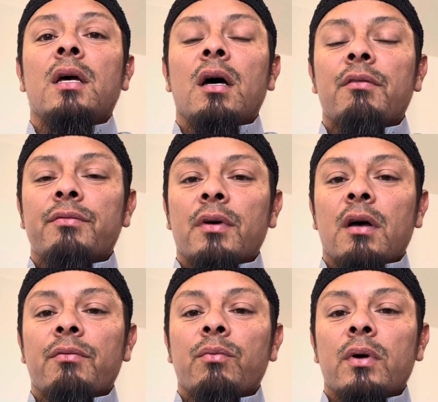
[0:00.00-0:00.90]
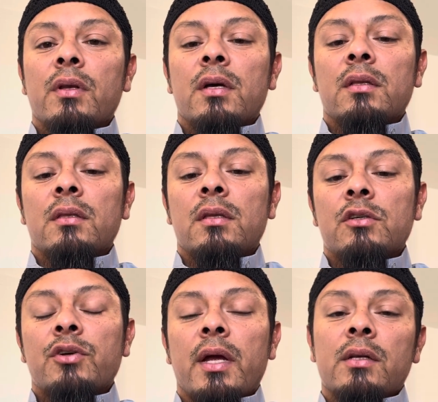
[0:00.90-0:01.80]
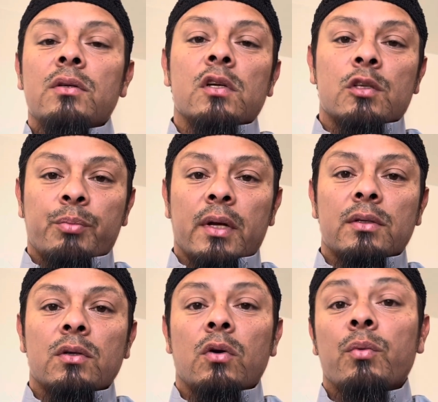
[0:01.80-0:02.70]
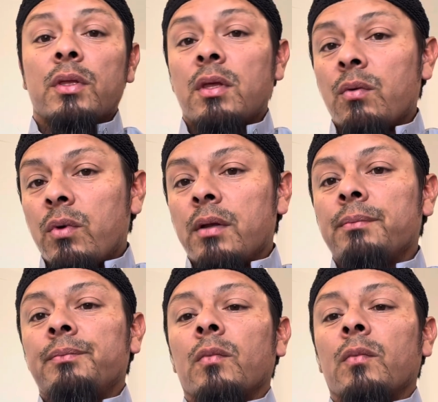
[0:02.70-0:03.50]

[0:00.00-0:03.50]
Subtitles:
of what they're trying to express or what they want,